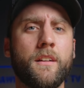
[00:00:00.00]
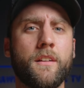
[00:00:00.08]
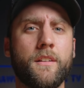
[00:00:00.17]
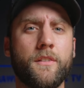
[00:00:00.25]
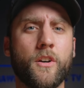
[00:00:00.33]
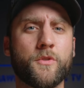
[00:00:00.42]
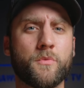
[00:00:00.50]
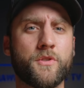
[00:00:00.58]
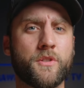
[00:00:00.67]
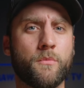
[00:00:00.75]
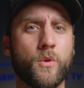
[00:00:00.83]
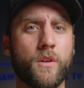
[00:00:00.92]
And those
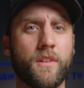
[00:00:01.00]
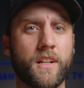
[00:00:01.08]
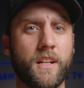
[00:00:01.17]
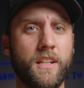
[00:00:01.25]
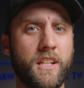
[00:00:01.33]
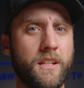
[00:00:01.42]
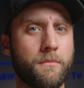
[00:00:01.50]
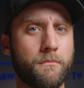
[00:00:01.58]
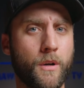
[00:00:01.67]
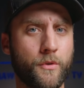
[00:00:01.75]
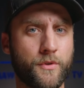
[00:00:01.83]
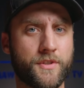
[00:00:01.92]
ones are more of like an
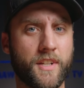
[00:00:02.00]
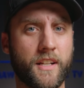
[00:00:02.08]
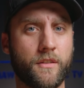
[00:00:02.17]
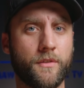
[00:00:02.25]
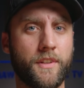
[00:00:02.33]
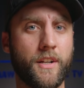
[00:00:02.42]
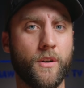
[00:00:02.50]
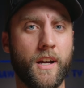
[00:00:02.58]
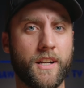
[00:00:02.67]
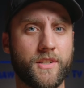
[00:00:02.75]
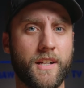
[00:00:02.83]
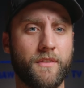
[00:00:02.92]
e-motorcycle. They don't
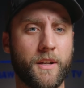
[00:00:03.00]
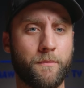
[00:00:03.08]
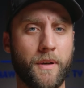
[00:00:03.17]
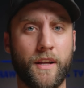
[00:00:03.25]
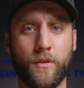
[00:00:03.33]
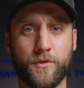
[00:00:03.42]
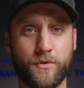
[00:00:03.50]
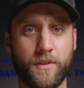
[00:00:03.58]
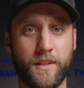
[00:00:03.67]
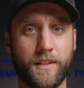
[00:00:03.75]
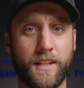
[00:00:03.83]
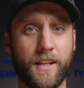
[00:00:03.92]
actually have like pedals or
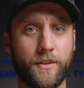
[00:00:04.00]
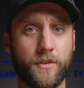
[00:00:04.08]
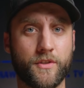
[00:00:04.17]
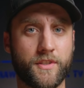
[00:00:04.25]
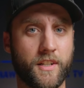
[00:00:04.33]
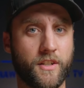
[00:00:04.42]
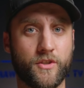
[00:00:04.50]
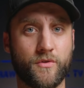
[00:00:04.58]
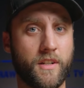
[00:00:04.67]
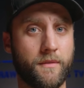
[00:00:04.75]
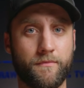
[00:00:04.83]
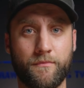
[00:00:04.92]
anything like that. They're just like a
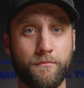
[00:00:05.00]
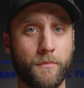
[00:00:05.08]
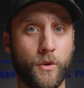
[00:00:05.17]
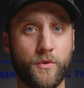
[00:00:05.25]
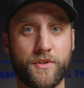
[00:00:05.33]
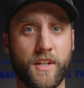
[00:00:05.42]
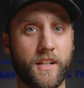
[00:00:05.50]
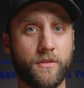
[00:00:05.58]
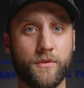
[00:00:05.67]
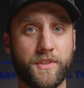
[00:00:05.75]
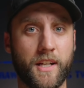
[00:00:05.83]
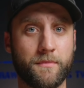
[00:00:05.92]
straight
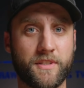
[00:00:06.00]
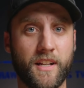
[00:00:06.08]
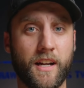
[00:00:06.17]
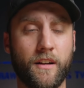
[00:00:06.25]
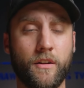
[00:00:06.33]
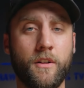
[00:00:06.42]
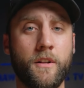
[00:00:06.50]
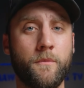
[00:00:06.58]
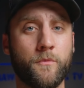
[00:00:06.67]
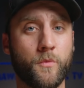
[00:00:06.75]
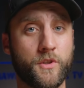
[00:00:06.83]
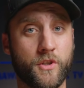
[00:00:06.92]
motorcycle type style,
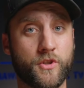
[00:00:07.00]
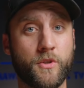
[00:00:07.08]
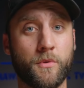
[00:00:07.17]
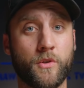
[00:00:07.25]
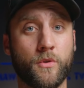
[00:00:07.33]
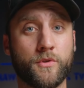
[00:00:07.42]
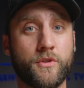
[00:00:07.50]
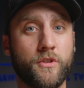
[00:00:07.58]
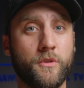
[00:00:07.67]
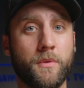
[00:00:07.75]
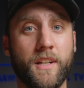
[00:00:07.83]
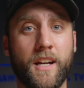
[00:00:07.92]
which are super cool
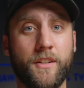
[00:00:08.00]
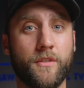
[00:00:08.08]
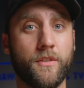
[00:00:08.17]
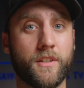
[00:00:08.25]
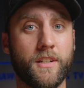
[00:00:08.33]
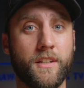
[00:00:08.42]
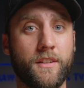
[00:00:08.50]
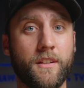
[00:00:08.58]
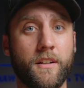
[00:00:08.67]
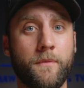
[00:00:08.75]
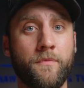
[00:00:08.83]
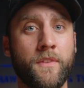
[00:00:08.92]
too. But now you're looking in
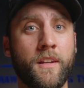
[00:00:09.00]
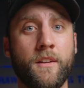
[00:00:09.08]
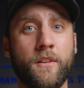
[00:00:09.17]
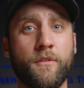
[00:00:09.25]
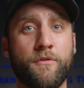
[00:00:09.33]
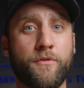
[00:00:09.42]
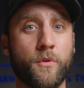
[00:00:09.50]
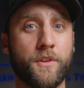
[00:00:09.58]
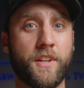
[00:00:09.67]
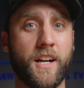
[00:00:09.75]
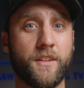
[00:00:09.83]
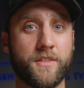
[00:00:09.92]
the
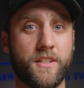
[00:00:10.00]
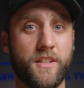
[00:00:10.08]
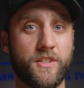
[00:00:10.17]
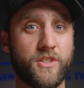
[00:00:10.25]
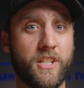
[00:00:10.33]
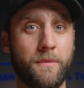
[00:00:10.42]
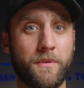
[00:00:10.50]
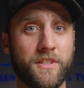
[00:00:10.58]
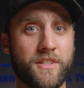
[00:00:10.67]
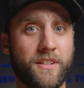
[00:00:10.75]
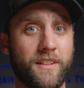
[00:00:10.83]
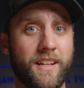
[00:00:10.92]
4,000 at the
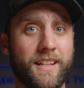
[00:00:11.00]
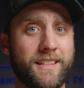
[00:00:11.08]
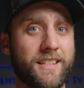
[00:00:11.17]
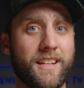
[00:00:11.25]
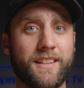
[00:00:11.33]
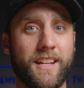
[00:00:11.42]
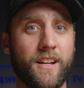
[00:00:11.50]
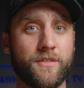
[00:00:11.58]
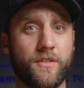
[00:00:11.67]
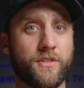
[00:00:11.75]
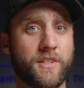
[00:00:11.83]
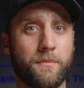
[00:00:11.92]
cheapest to like
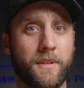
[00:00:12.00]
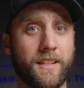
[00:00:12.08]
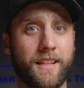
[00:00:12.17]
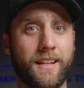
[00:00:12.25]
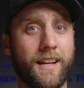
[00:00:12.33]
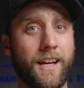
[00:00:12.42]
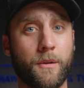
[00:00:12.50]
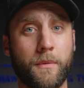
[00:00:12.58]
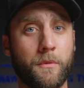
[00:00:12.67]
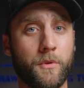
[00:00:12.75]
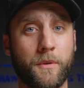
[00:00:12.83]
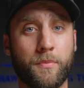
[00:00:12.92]
10,000 or something like that. I don't
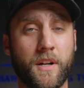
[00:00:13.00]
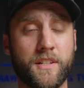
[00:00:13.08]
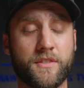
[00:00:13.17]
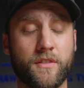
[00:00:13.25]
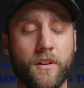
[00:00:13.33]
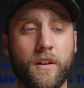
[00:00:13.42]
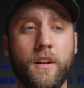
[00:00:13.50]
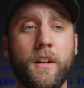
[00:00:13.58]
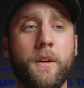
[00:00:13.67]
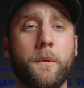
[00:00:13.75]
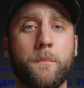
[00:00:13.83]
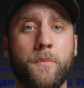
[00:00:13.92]
remember what the prices are.
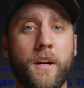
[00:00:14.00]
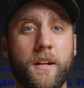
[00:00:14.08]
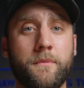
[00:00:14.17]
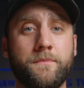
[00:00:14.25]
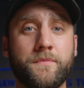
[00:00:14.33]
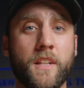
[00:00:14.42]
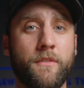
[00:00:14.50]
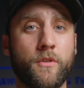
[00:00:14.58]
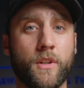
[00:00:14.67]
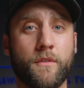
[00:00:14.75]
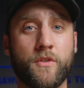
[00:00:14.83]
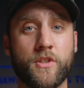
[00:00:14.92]
But if you're
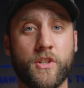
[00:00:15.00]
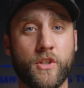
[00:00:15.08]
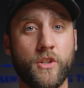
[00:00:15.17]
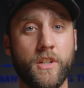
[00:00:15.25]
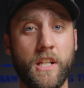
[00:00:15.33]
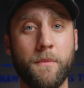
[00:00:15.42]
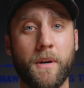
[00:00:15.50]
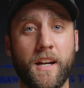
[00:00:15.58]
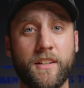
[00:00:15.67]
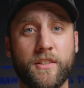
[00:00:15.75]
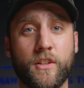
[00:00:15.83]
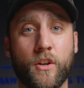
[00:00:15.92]
looking for just a good
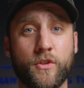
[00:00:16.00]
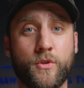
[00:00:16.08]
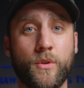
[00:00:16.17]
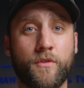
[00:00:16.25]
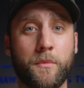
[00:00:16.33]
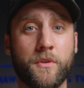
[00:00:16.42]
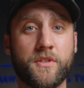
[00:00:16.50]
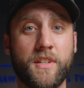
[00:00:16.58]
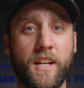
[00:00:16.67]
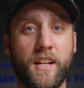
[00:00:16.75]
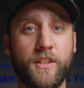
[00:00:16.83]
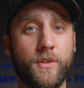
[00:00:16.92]
e-bike to go to and from your
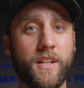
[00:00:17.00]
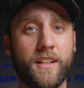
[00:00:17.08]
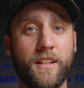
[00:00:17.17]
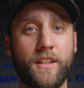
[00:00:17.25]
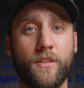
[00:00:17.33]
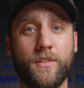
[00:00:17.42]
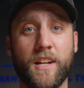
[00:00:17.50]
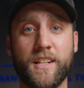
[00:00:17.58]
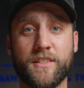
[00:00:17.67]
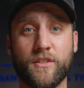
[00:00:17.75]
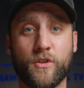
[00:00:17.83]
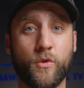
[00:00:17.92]
stand, you get in there
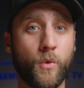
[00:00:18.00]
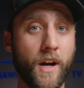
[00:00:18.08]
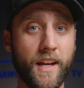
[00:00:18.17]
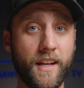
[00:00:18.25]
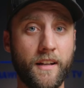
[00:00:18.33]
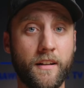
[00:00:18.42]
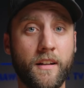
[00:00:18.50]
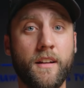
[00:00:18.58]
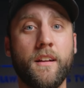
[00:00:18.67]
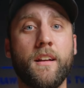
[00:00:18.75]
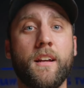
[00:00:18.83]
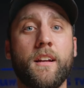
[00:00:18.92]
nice and quiet,
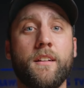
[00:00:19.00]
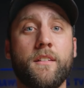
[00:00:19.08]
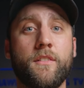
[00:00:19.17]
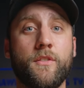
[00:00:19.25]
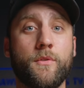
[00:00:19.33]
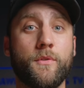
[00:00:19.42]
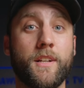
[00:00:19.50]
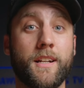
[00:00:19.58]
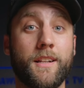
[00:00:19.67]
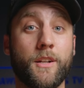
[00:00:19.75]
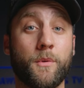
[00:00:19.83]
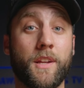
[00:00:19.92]
and you get
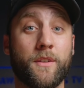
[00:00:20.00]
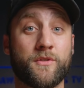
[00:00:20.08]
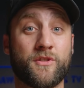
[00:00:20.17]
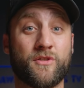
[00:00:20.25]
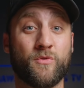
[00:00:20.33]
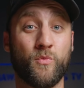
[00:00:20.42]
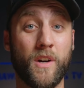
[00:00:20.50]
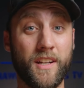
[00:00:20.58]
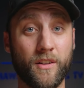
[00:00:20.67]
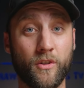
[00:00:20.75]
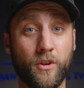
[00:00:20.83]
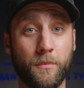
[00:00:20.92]
in there without
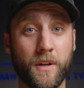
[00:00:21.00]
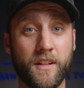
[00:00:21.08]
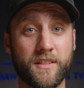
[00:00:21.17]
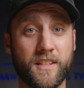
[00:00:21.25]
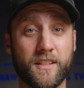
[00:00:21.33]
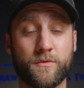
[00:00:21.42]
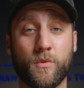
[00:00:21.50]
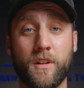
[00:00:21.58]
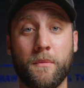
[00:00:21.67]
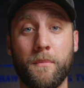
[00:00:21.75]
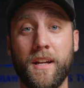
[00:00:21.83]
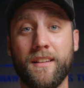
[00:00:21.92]
sweating a whole bunch. That's
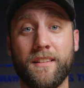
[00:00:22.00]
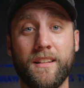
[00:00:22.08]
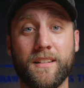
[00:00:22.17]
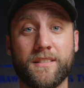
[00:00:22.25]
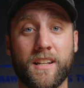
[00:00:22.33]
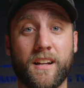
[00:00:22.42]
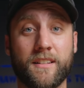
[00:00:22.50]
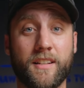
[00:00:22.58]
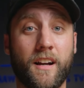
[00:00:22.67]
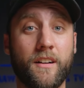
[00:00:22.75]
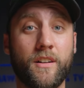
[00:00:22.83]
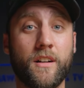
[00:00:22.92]
one of the main things I got
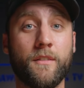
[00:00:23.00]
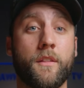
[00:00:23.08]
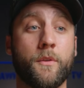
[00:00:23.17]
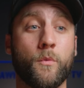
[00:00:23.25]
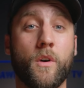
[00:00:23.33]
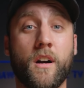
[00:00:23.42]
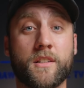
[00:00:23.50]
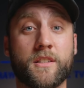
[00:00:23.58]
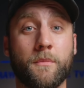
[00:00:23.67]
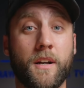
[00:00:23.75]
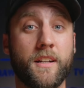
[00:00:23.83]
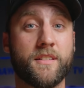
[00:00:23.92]
tired of. The walk
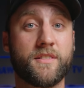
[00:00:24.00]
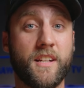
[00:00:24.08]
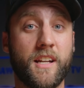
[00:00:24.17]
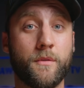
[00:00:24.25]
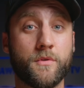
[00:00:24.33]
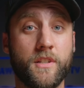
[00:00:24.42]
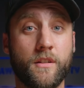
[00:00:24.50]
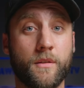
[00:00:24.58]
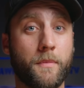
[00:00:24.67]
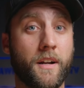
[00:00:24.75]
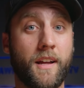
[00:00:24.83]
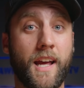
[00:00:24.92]
to my stand was either
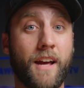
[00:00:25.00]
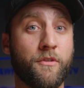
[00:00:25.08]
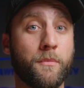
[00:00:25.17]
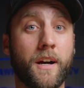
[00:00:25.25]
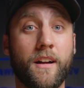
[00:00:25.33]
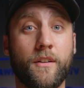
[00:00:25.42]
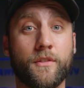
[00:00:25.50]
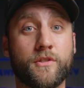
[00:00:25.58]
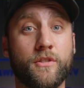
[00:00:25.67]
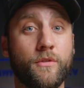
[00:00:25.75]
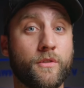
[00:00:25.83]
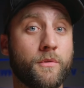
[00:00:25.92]
about half a mile
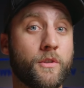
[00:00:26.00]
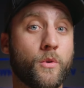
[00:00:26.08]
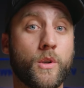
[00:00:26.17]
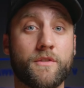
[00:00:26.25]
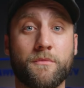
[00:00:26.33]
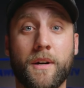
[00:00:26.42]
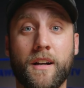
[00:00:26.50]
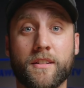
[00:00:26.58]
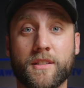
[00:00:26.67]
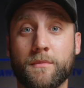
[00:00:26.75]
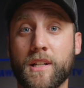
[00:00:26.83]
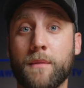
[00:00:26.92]
to 3/4 of a mile,
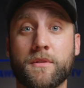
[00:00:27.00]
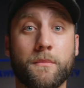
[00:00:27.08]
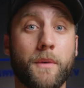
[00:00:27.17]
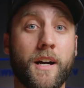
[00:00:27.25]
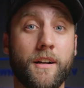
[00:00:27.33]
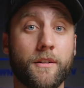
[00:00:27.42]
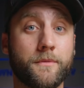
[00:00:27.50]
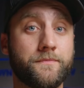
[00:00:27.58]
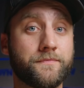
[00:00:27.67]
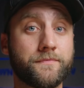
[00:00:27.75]
sometimes a mile.